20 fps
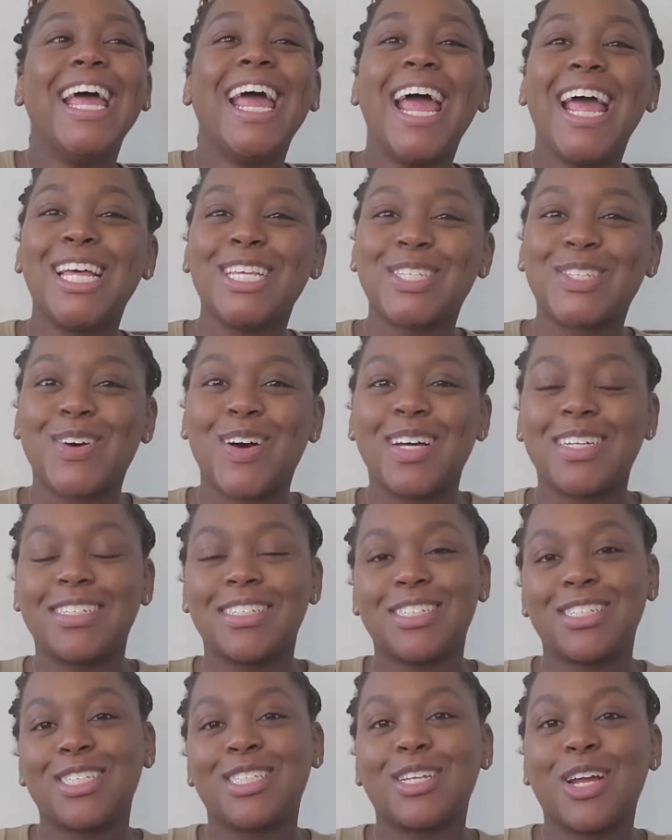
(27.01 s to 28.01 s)
And so I
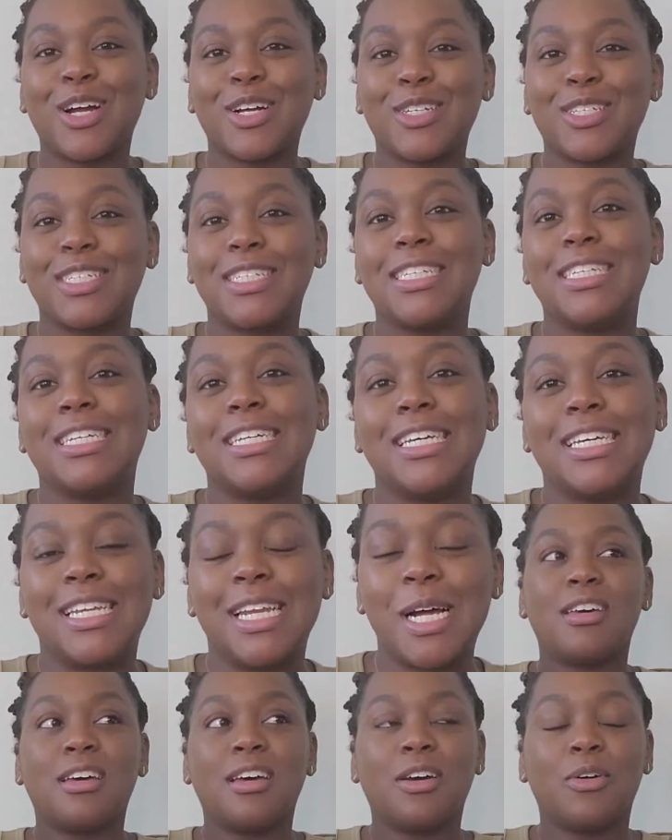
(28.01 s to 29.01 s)
just started seeing,
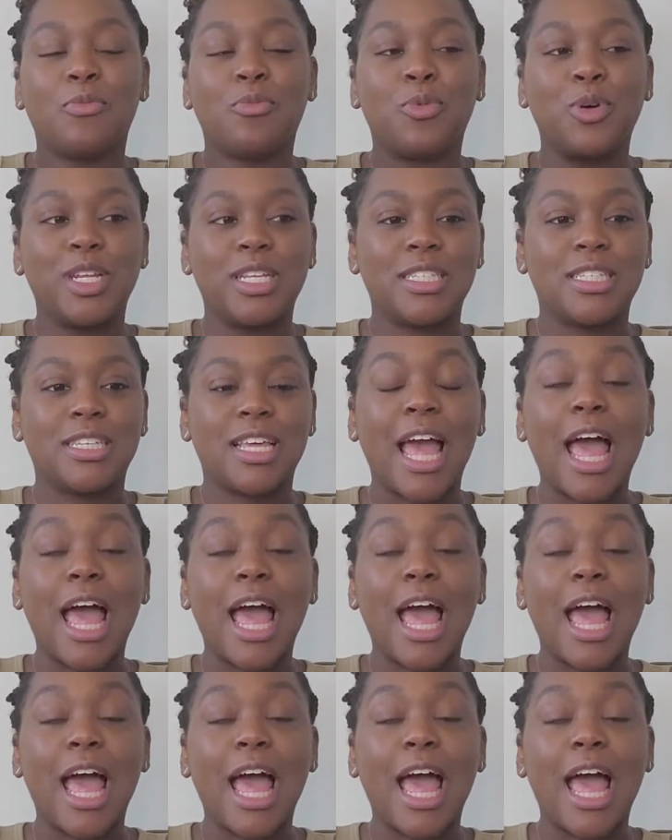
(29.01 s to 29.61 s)
what is it,